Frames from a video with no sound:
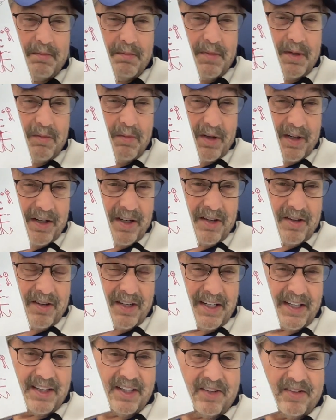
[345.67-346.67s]
but we're going to
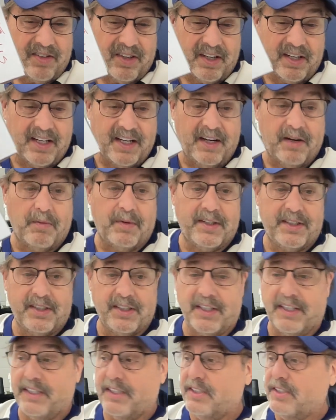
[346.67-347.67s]
try this today, which
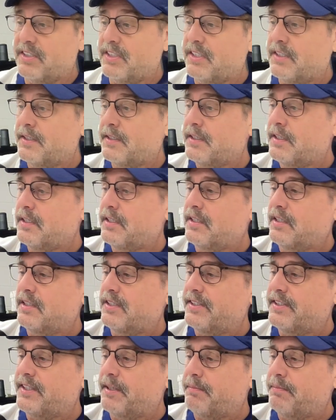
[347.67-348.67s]
is
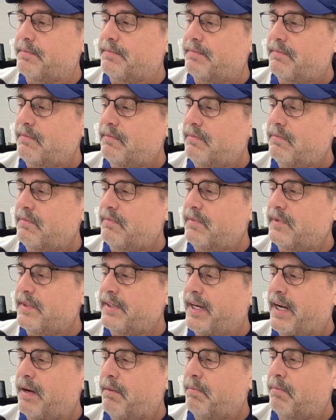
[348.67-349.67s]

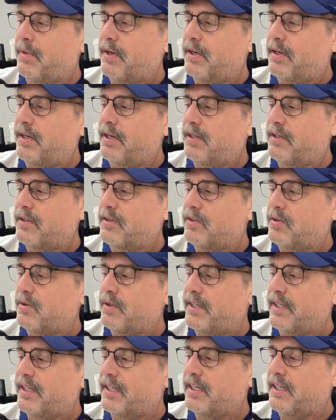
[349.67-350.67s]
September
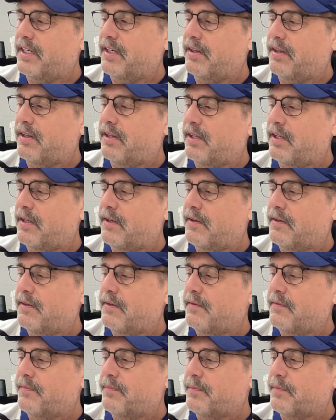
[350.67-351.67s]
29th,
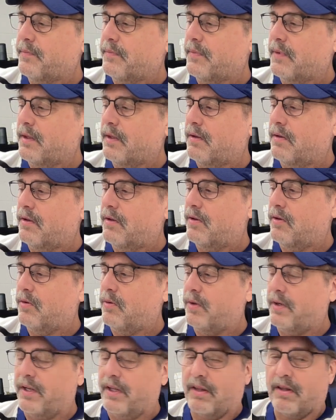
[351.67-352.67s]

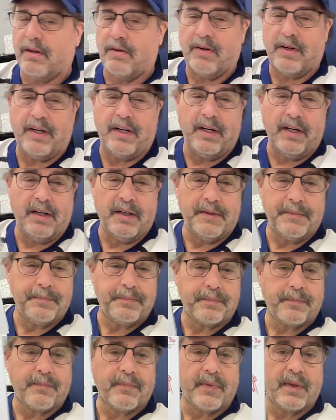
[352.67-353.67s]
23.
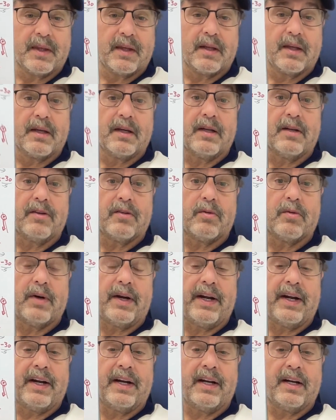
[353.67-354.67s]
It's
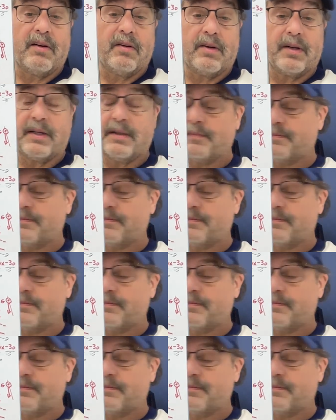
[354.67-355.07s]
raining out,